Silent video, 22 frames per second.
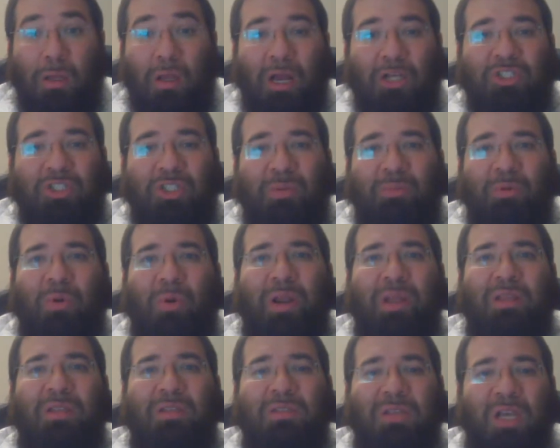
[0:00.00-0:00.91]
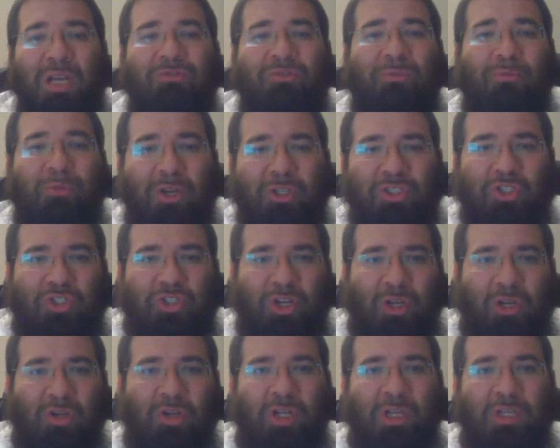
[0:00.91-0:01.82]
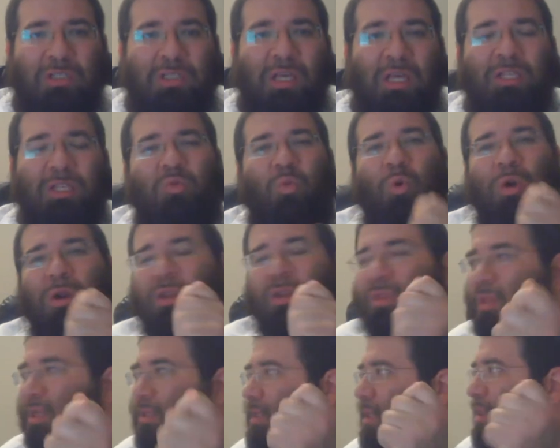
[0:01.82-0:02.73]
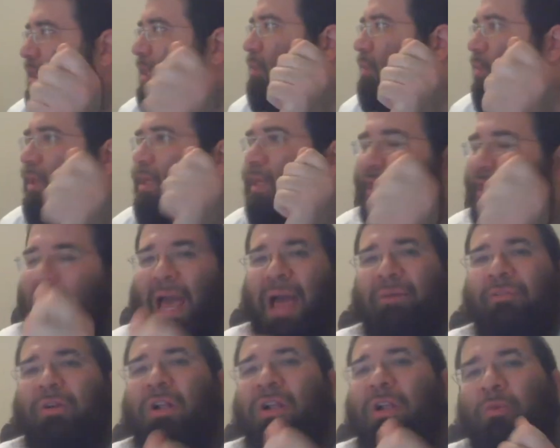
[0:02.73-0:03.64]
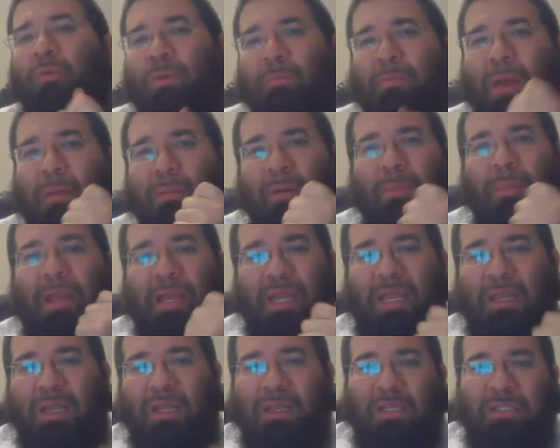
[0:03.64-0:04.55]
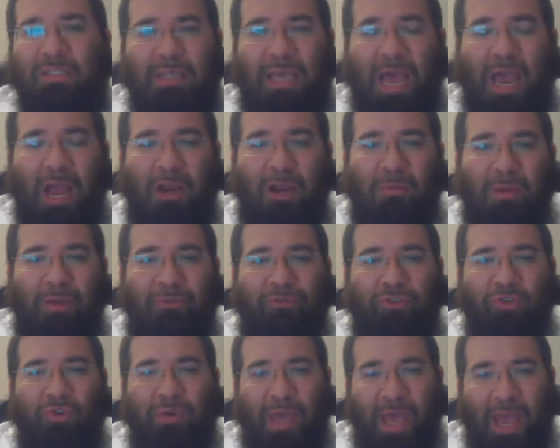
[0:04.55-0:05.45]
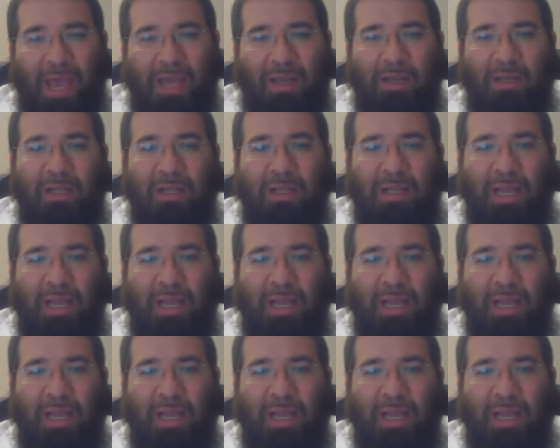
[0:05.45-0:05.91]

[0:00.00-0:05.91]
Hashem already decides from Rosh Hashanah. So that's one of the things I think we could have. Remember by eating this carob, if you can.